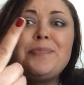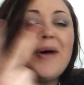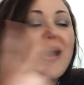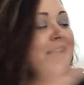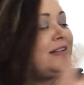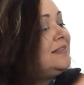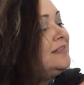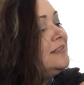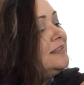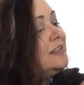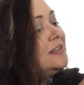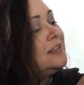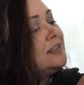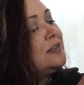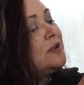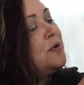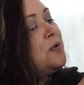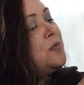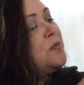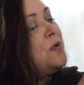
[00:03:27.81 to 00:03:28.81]

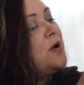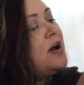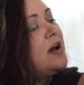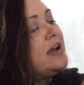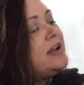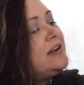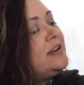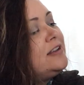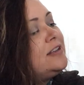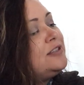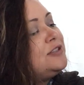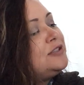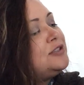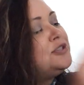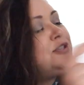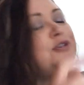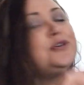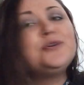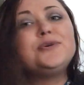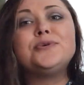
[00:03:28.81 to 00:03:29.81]
buttons. 1,
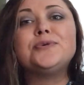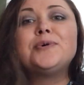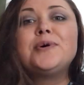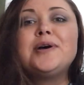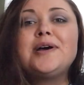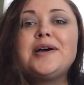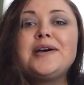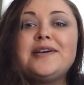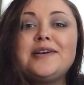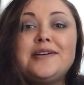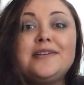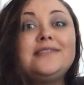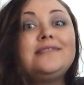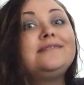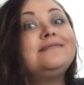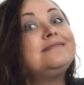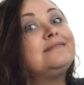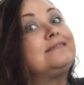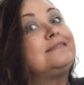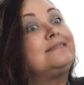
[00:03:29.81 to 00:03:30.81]
2.
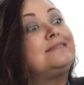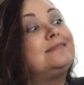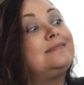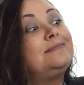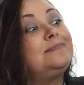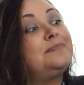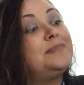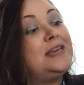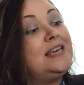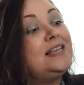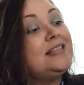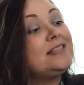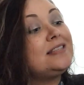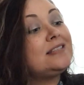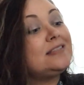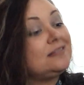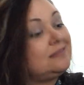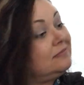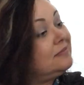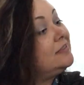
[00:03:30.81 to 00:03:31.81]

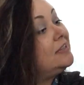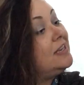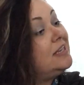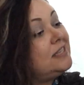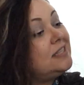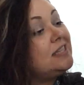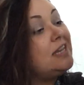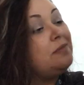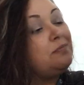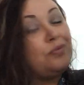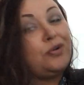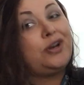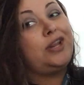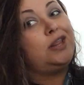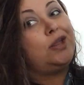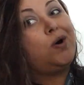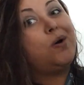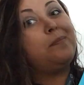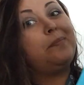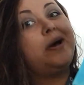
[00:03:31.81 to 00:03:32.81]
He's getting pretty
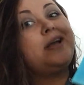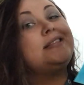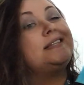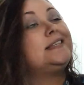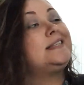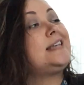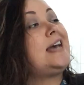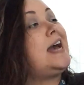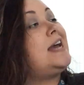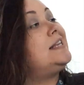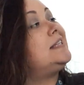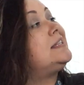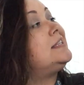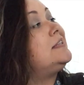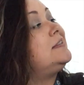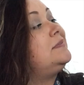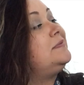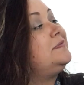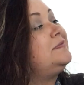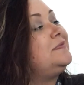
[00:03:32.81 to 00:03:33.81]
low on buttons,
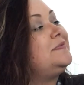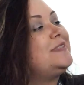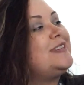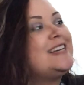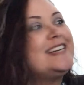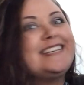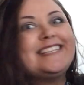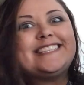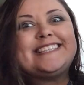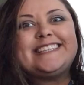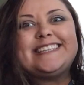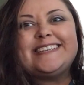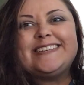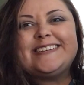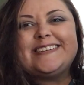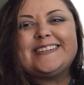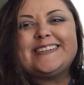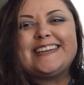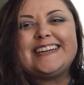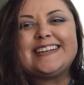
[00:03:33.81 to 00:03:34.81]
guys.
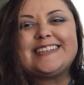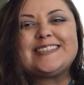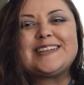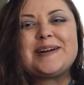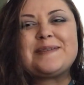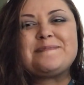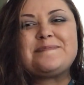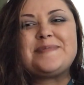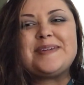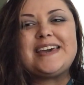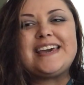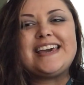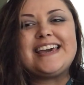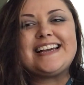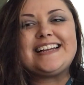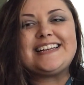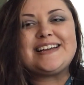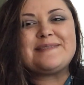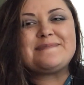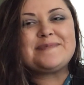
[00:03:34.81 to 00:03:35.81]
2, here's our
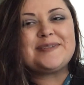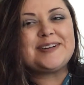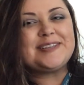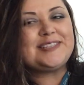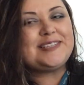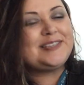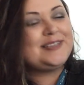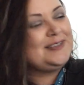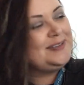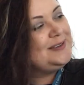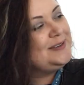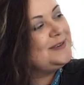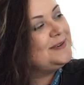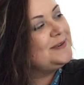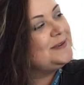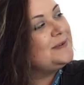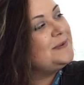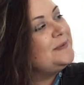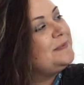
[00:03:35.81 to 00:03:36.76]
big number 2.